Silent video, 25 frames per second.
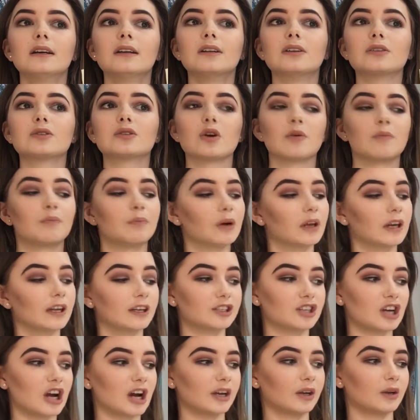sort of bullet
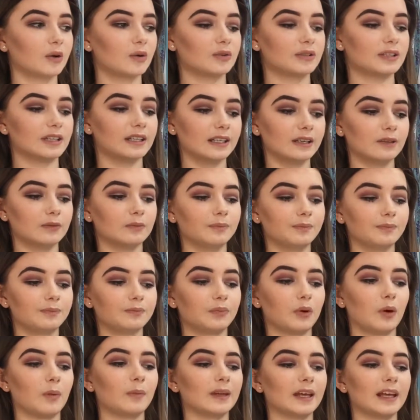journals, and it'll
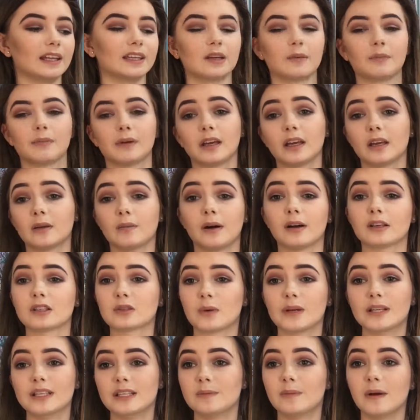probably end up being about
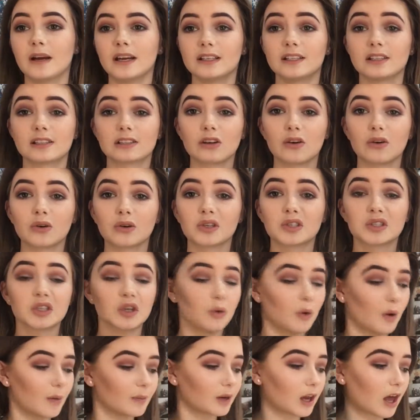20 pages long, because I know
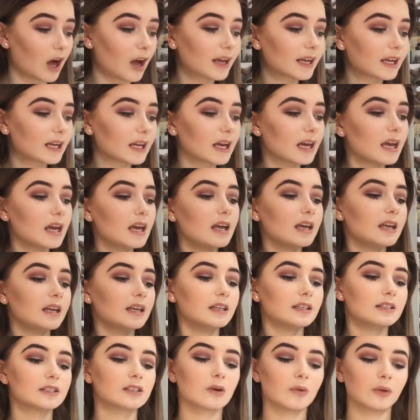what I'm like.
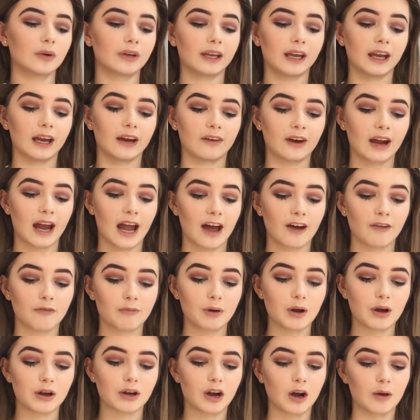So on here I have
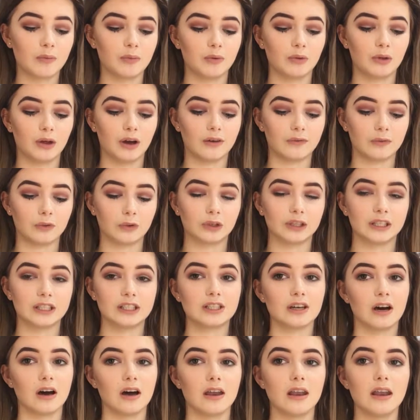put a couple that I've already
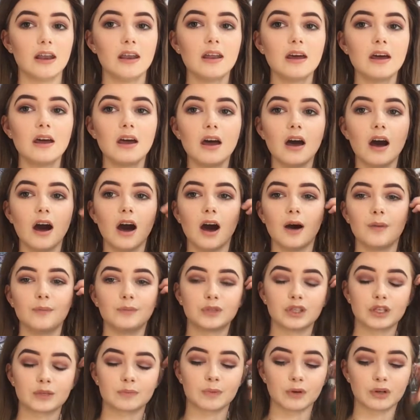done,
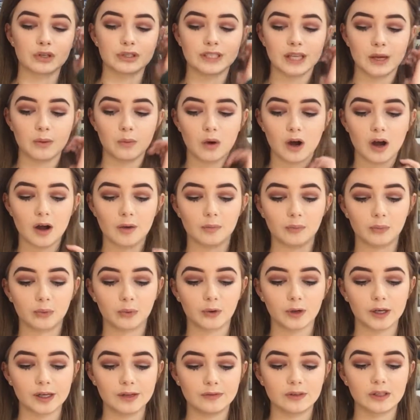just because they were
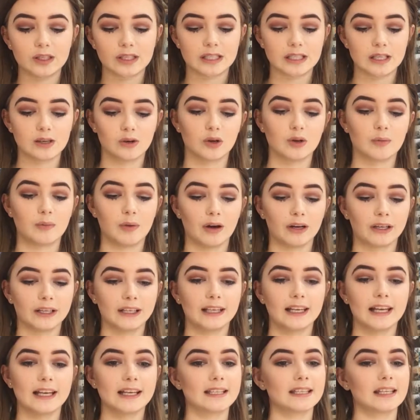previously on a bucket
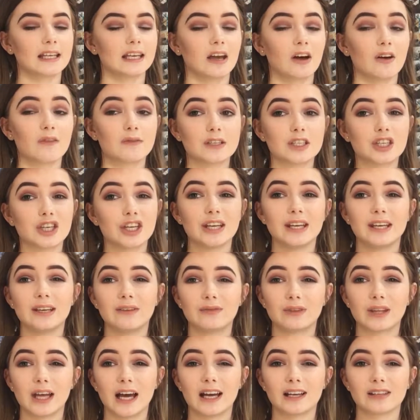list and I've
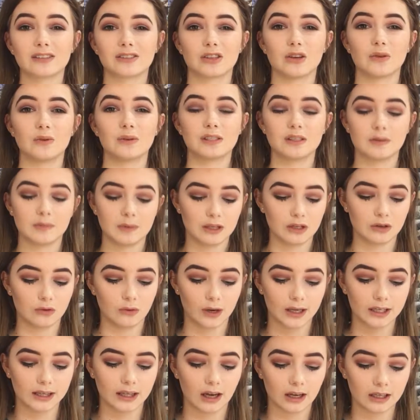achieved that, so it's something
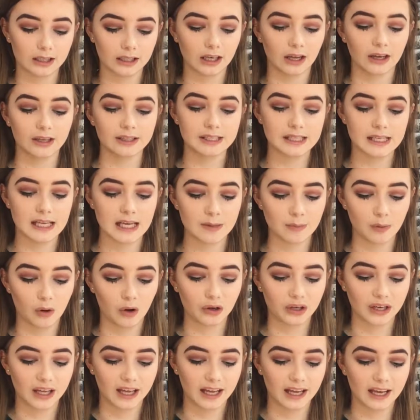great that I'd like to keep
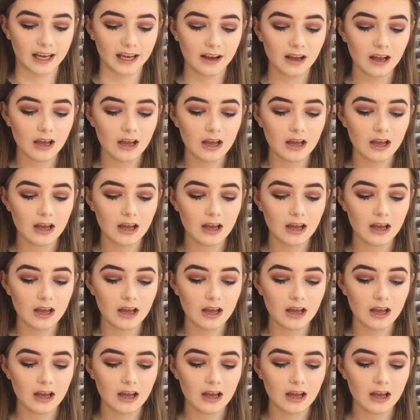on here.